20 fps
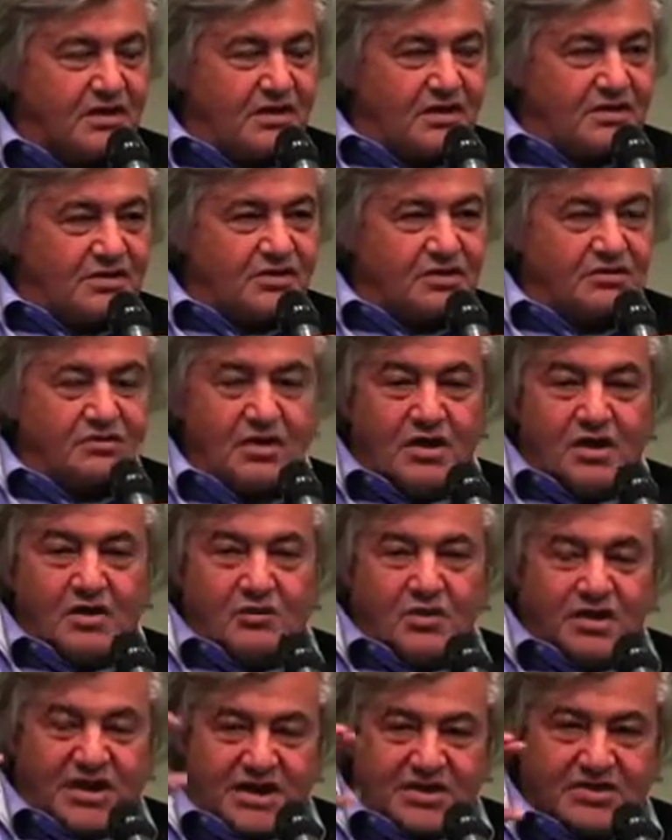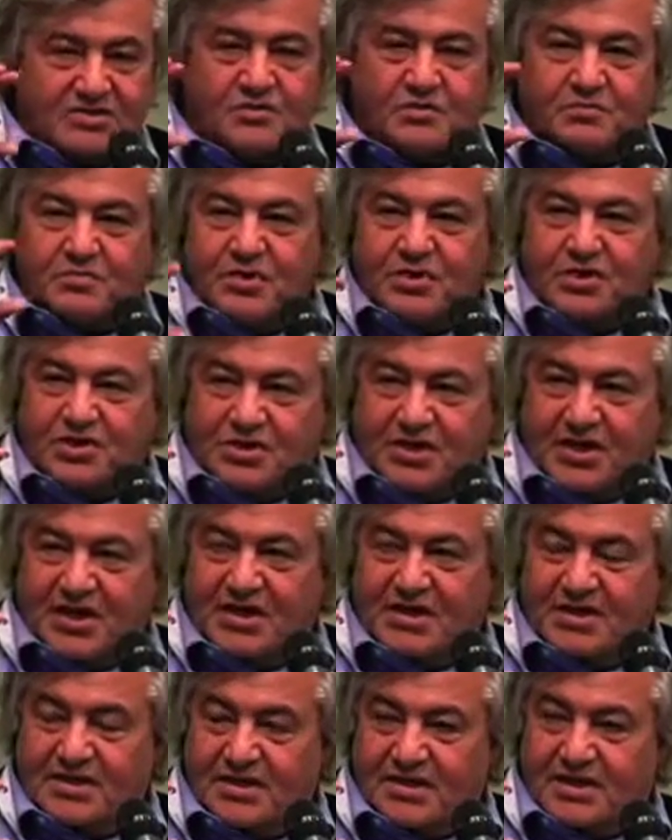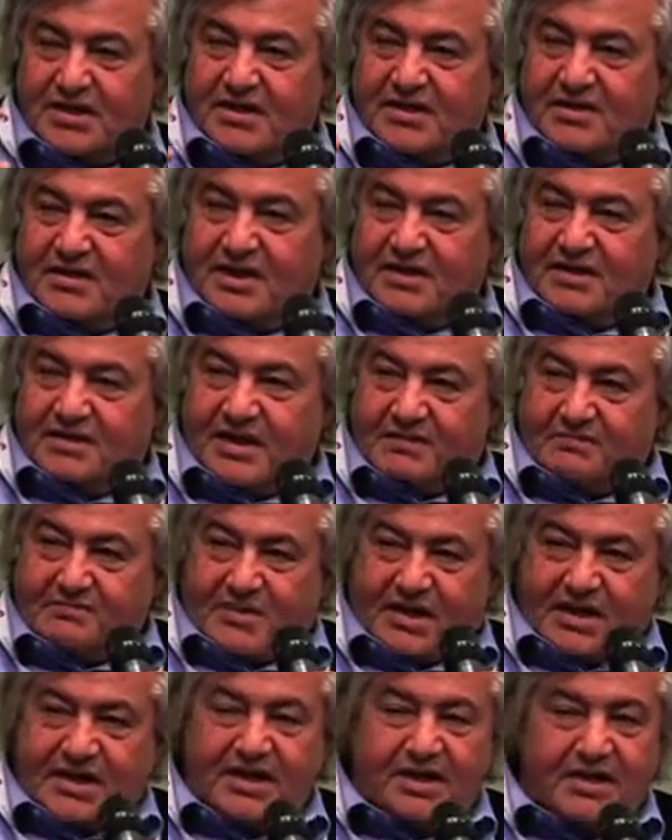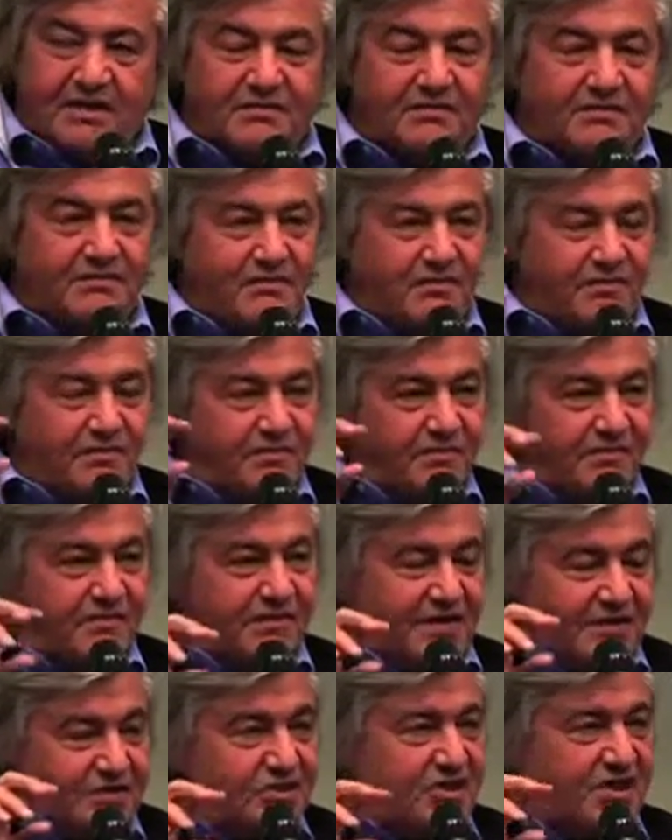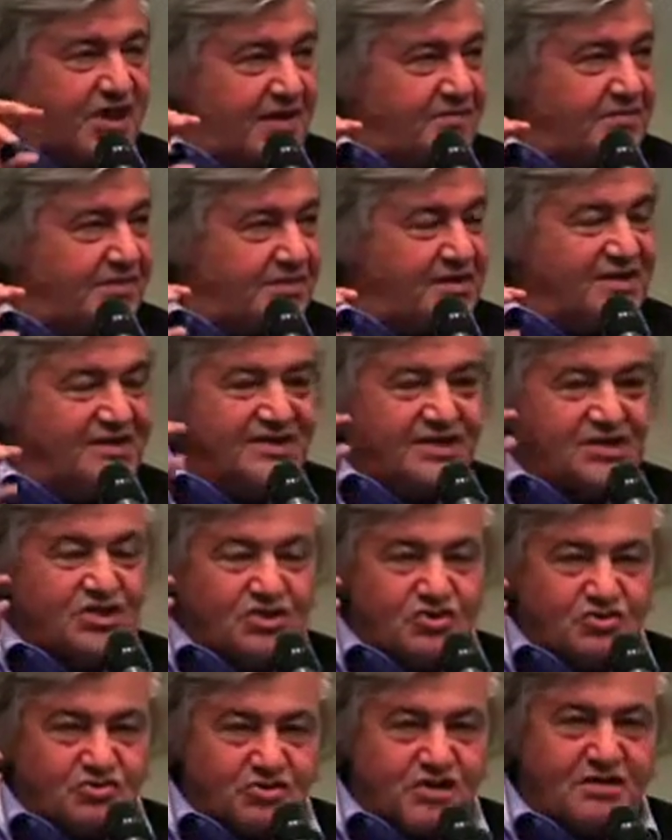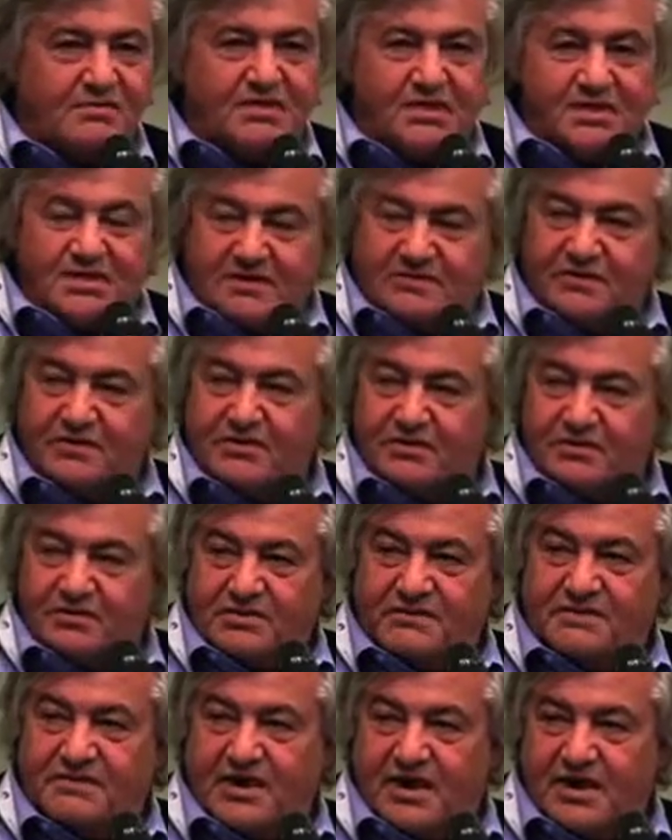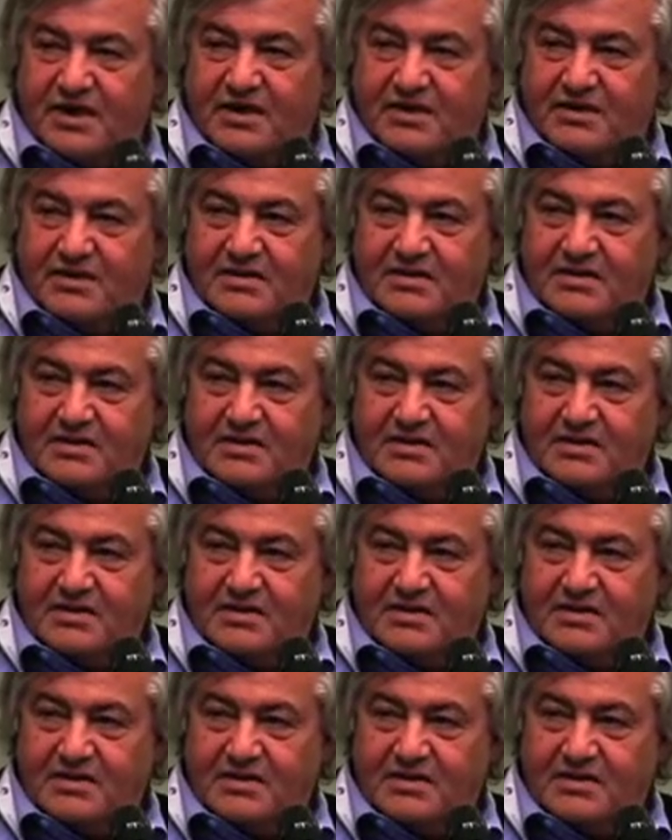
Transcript: So one has to appreciate that money for venture capital is extremely difficult to find.